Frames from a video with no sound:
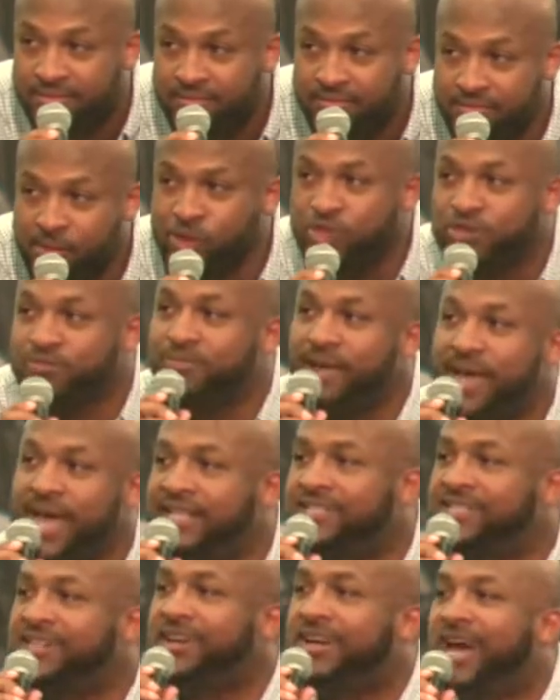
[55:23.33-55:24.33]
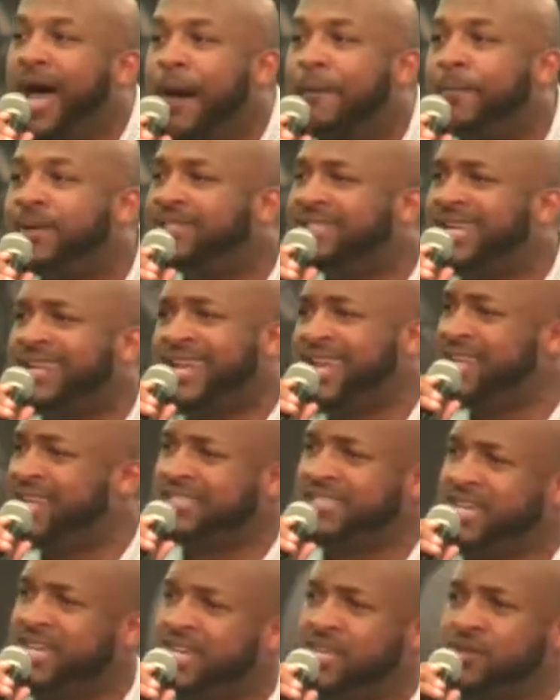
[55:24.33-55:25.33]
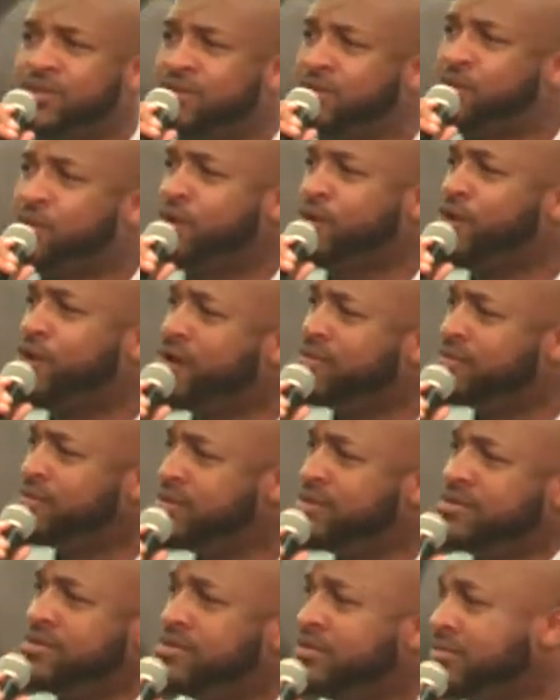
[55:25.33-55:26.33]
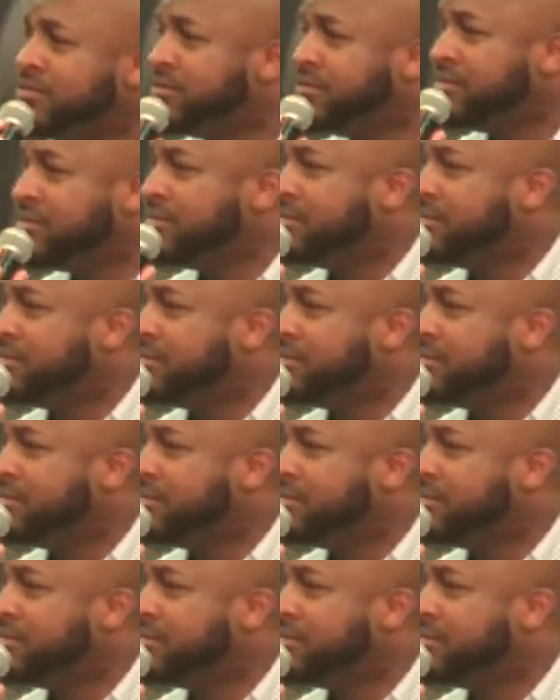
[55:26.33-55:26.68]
Most major companies, now they ain't seeing you in no courtroom.